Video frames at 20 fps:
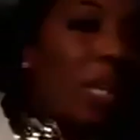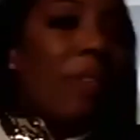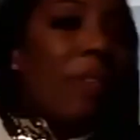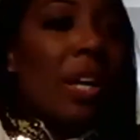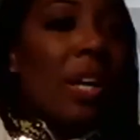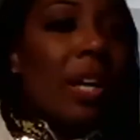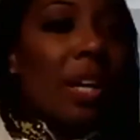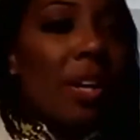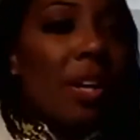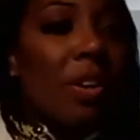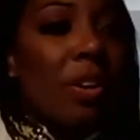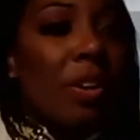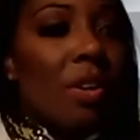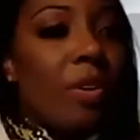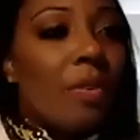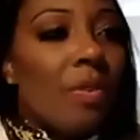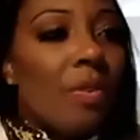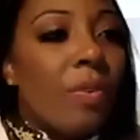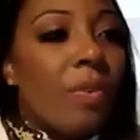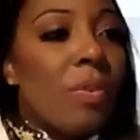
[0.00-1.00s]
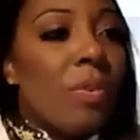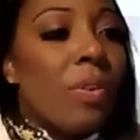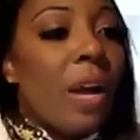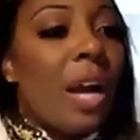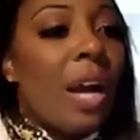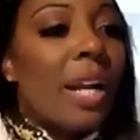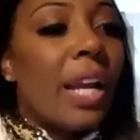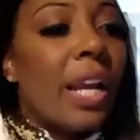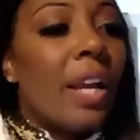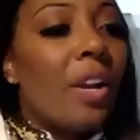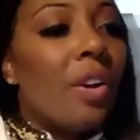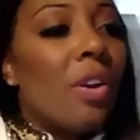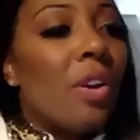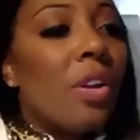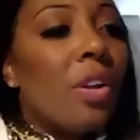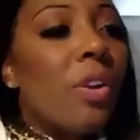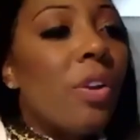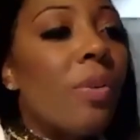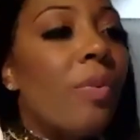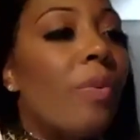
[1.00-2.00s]
if I can hear you. I can't hear
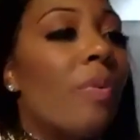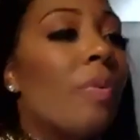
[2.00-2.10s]
you.